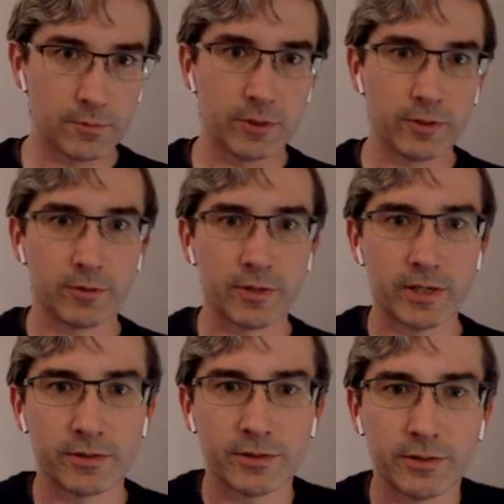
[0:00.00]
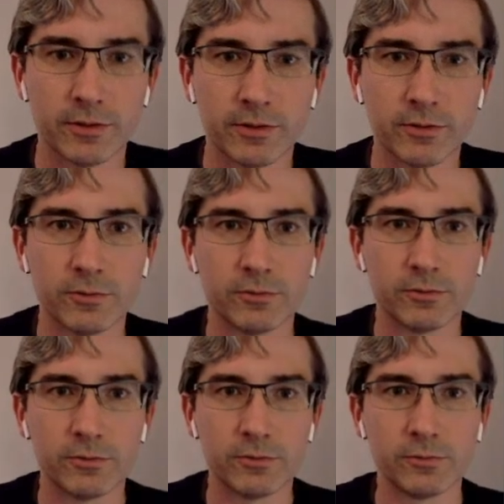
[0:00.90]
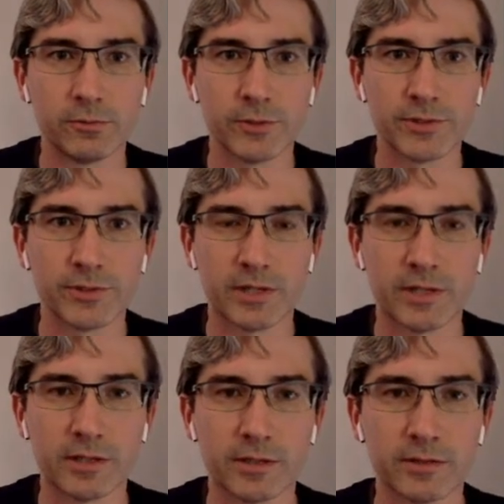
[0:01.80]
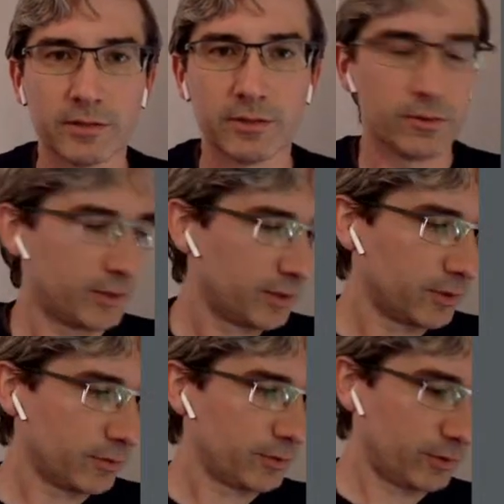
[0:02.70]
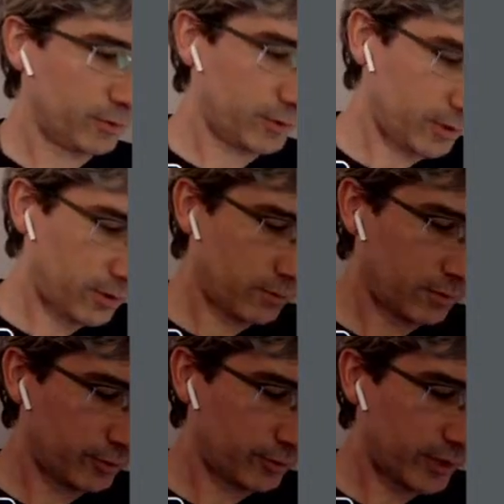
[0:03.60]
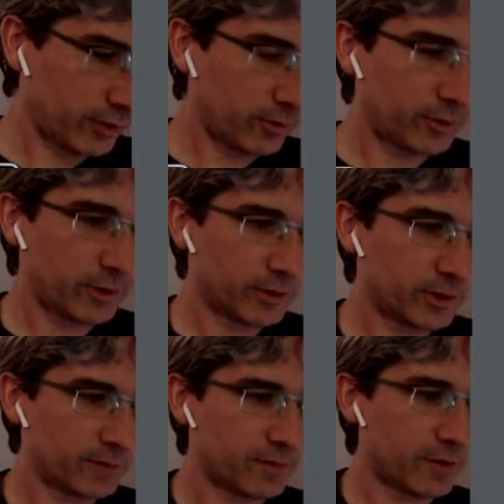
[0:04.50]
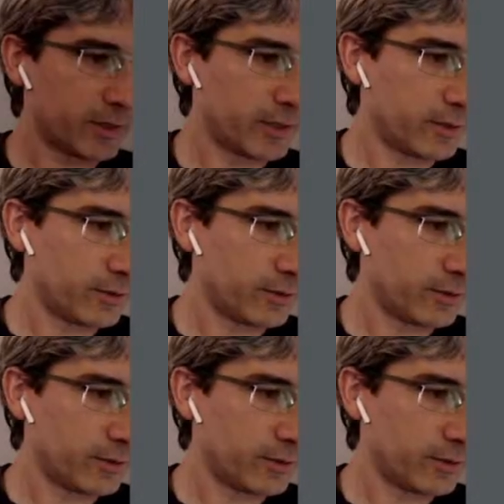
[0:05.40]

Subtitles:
Okay, so where's settings? Oh, it's still so slow. I'll try and load it in Safari here.